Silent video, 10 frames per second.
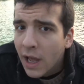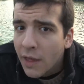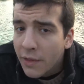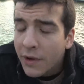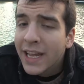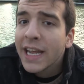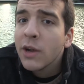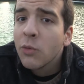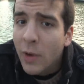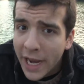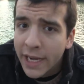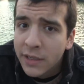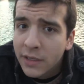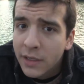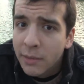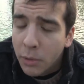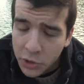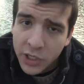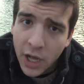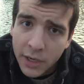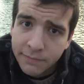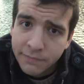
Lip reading: they're getting rained virgin on.